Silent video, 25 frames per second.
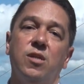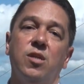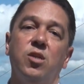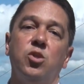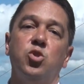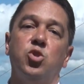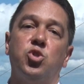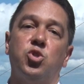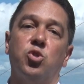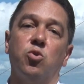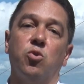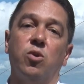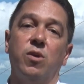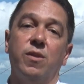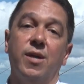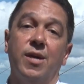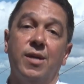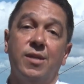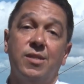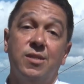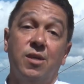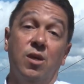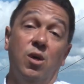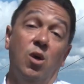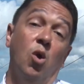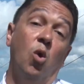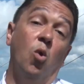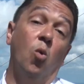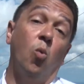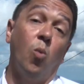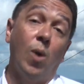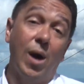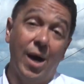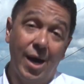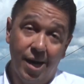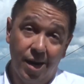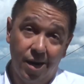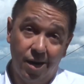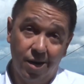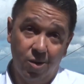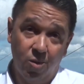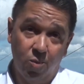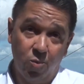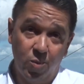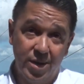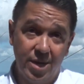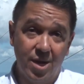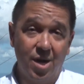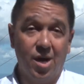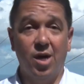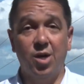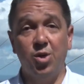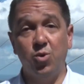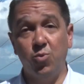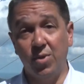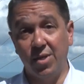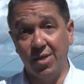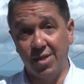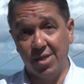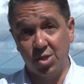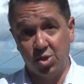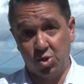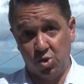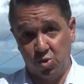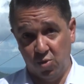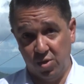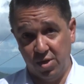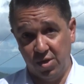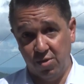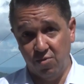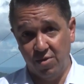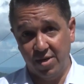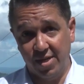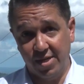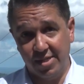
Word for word: to ensure that while we are doing this during the